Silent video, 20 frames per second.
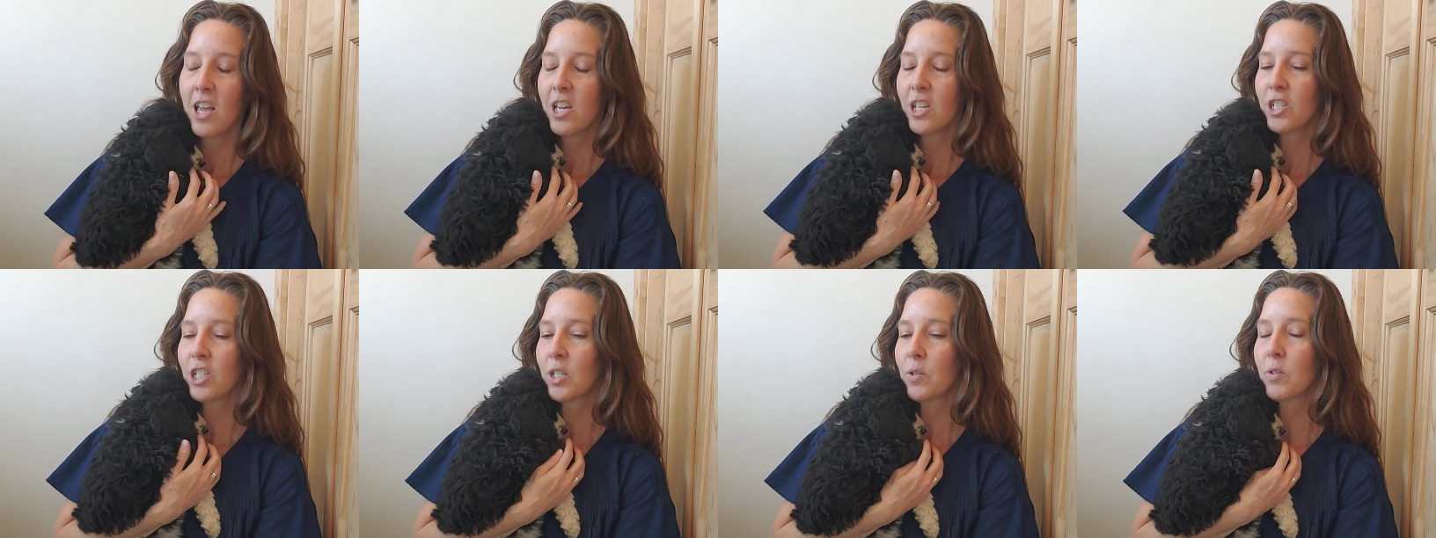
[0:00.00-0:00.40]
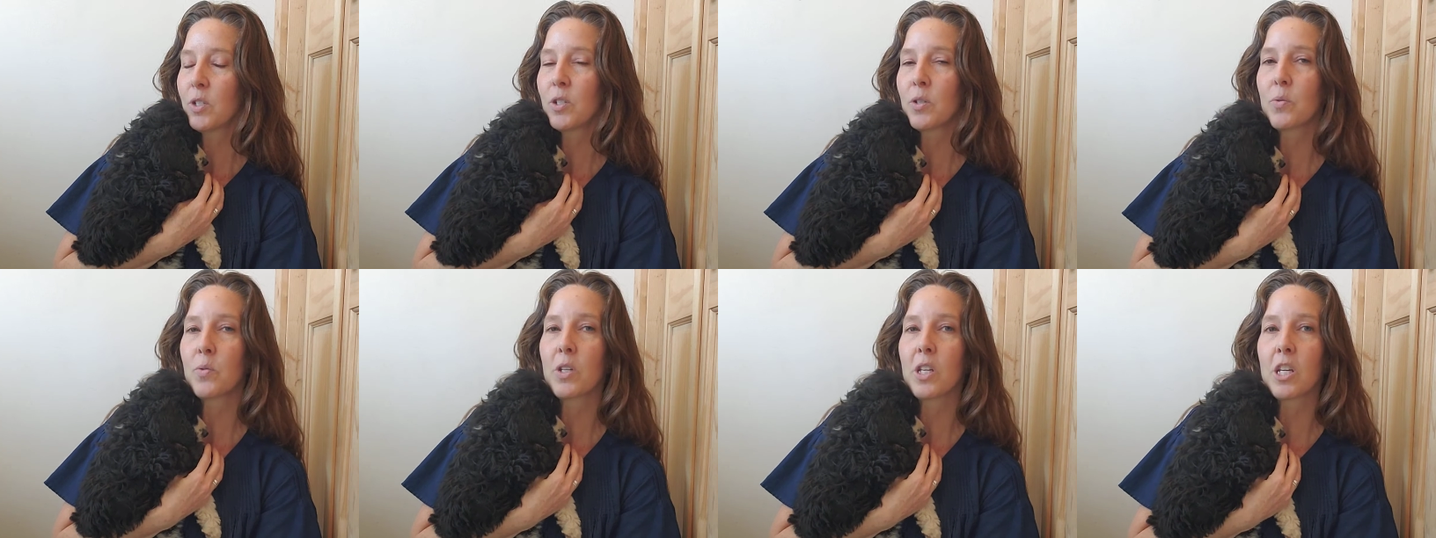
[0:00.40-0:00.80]
She would
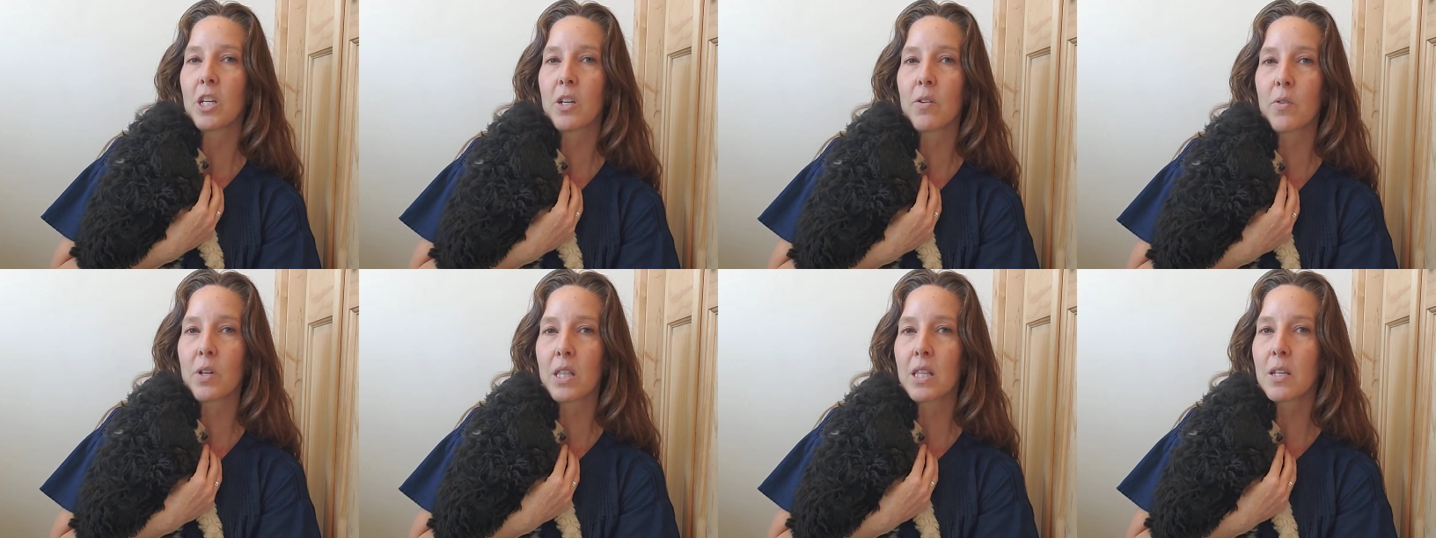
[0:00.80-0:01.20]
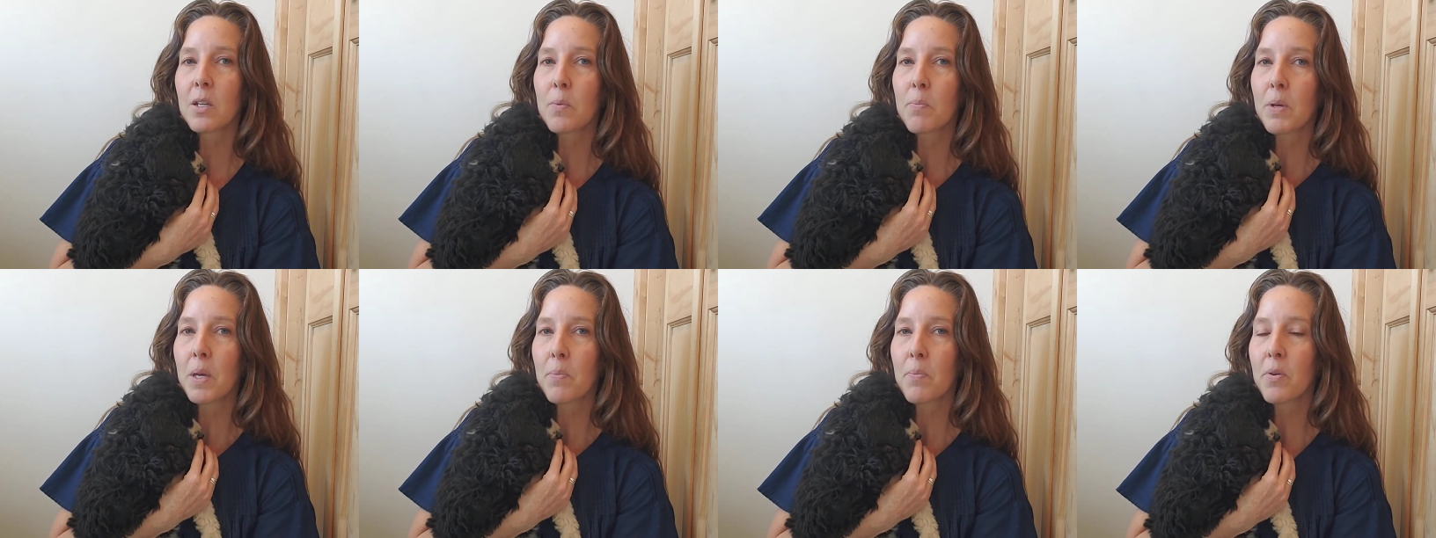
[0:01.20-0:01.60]
do really good with little
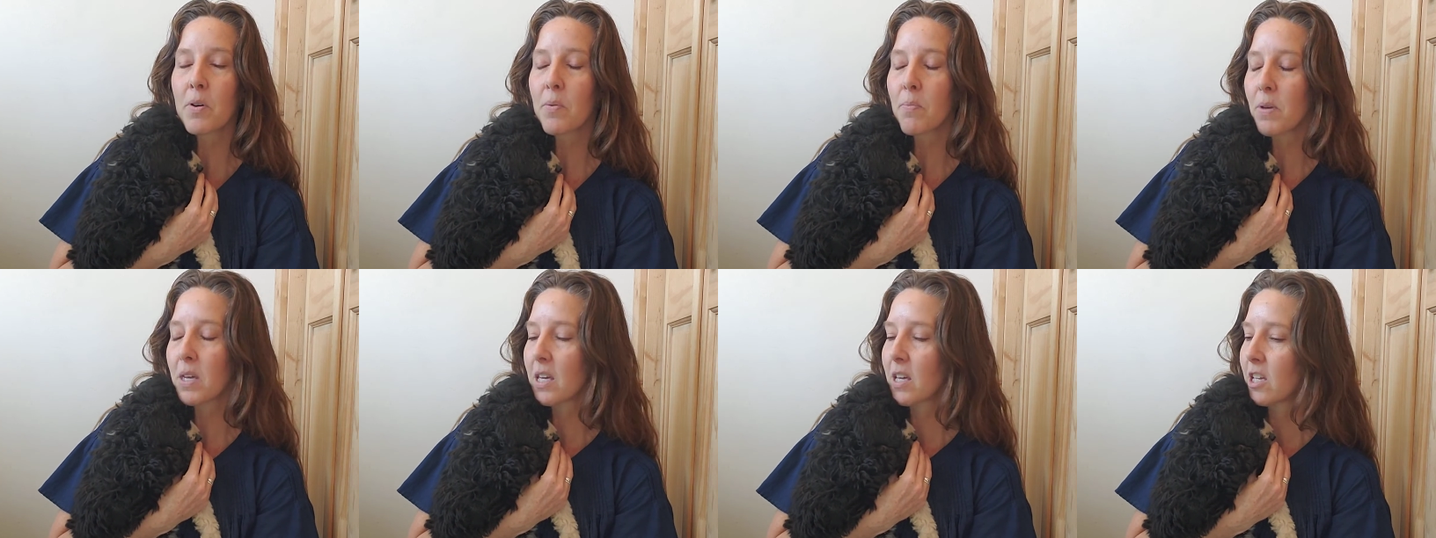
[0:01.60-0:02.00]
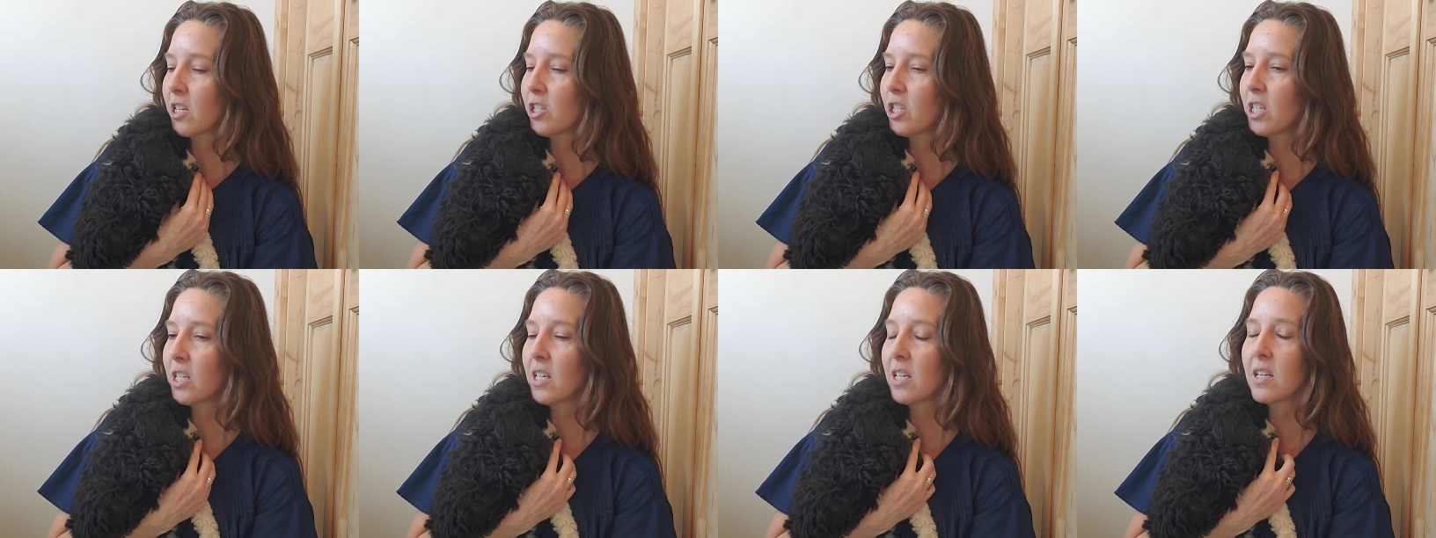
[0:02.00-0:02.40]
people
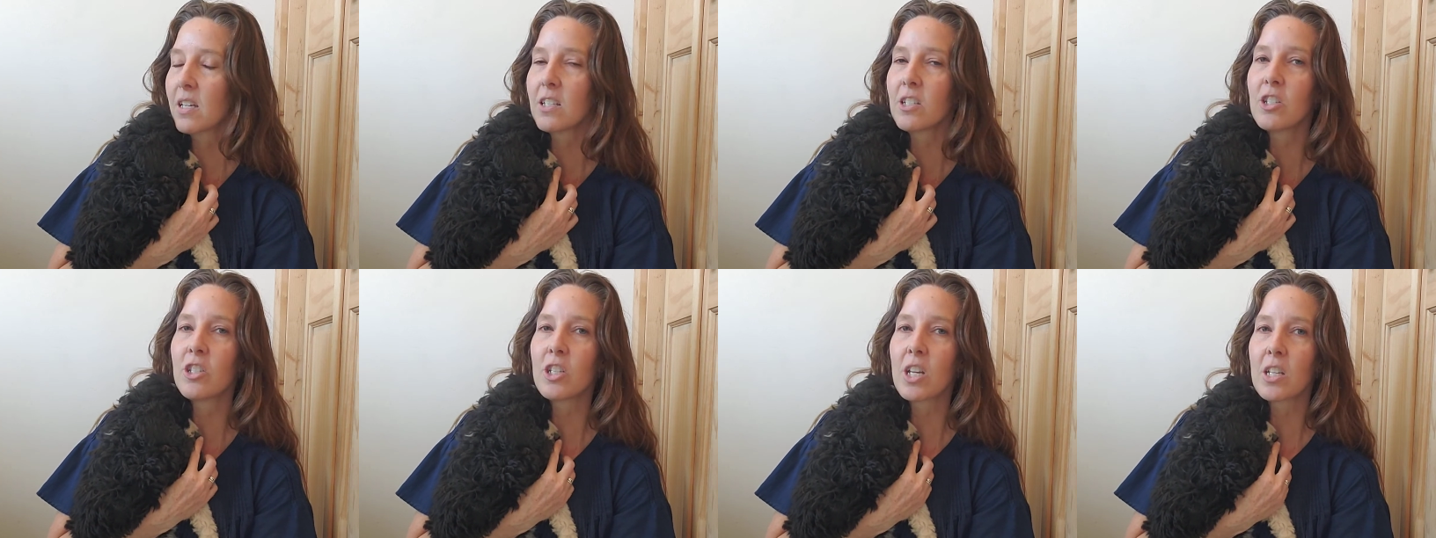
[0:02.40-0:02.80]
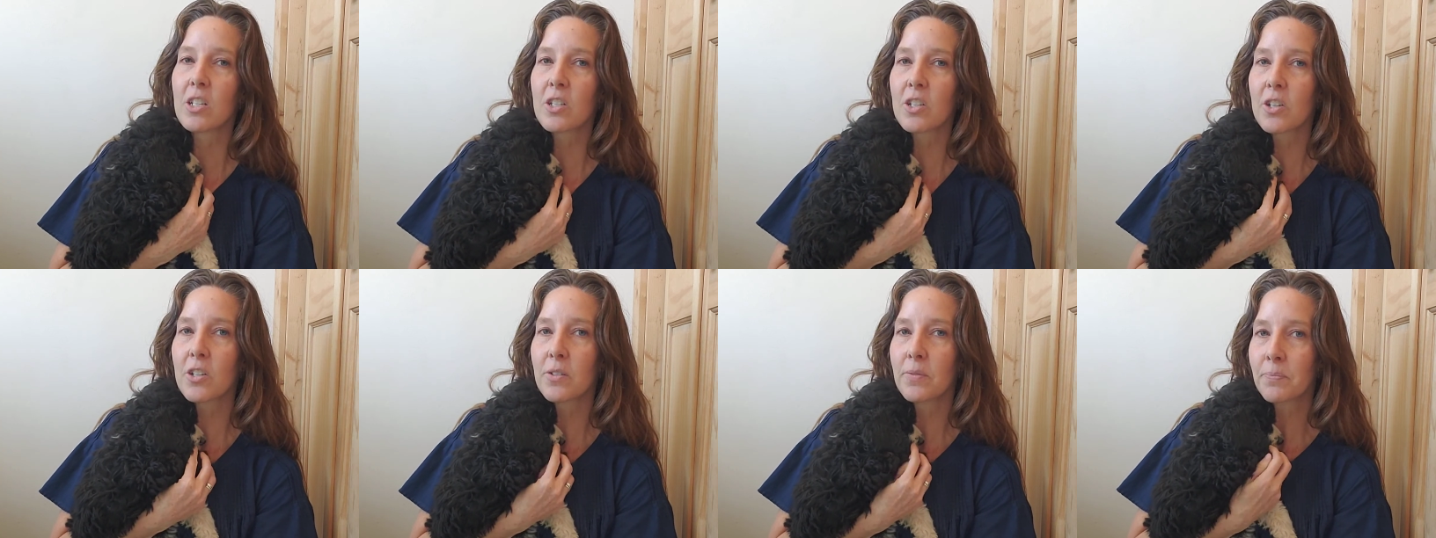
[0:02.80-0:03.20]
because she is
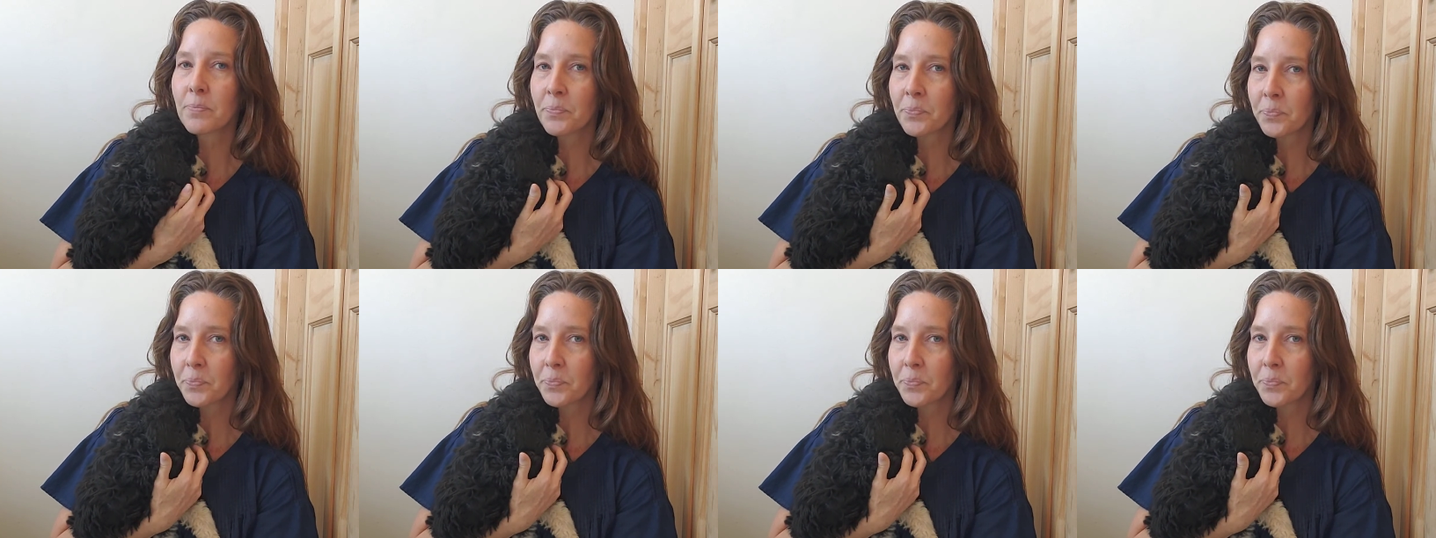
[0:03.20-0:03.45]
gentle,